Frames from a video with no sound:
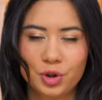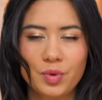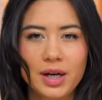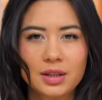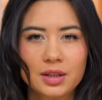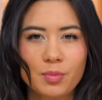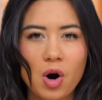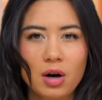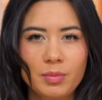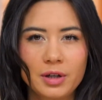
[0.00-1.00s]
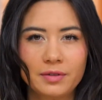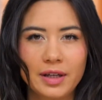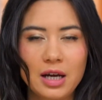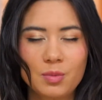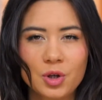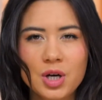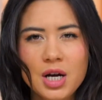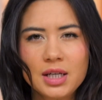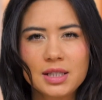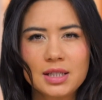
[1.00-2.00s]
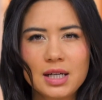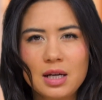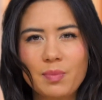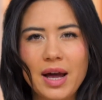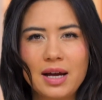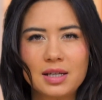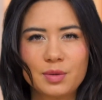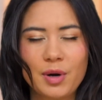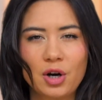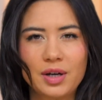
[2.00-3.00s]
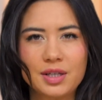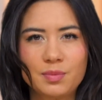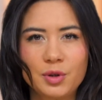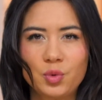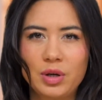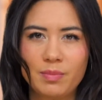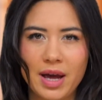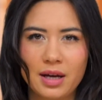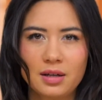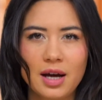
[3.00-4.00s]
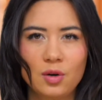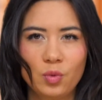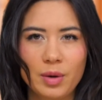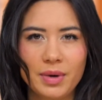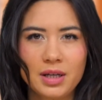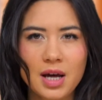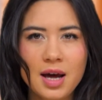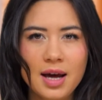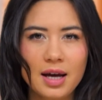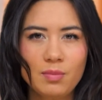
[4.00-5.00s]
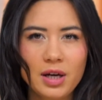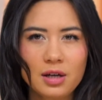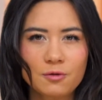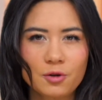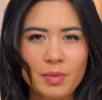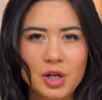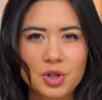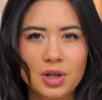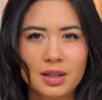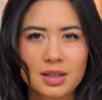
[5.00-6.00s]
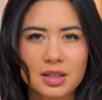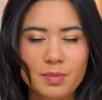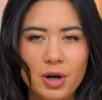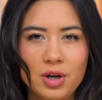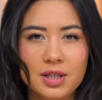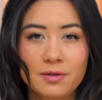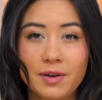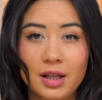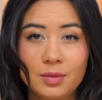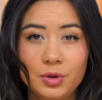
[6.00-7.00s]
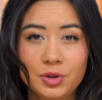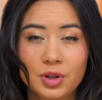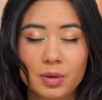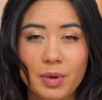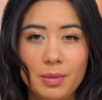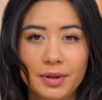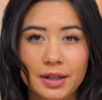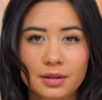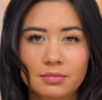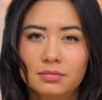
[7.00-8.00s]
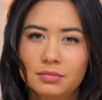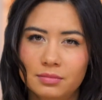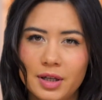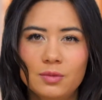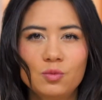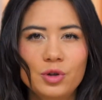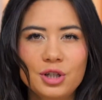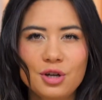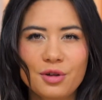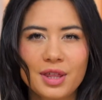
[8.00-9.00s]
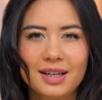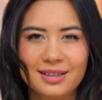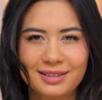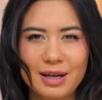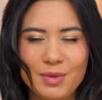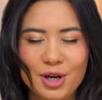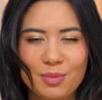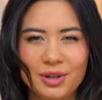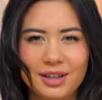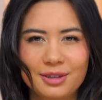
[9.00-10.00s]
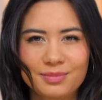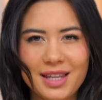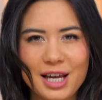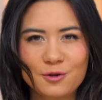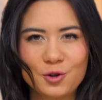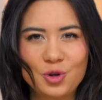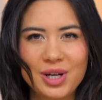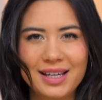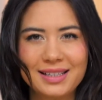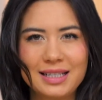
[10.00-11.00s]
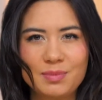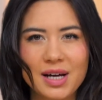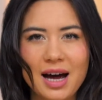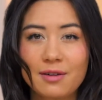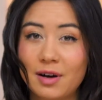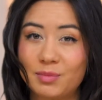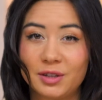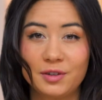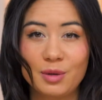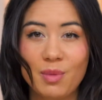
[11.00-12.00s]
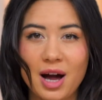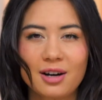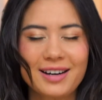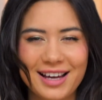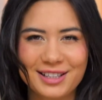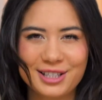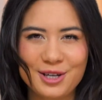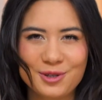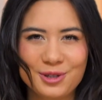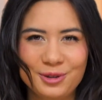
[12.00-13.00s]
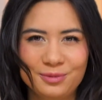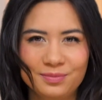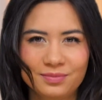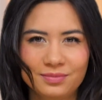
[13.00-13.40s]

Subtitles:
direct the Department of Labor to study pay disparities between men and women and make information on the disparities available to the public. But what do you think? Let me know below. Thanks for tuning in to Deep Dive. I'm Tiffany Meier, and see you soon.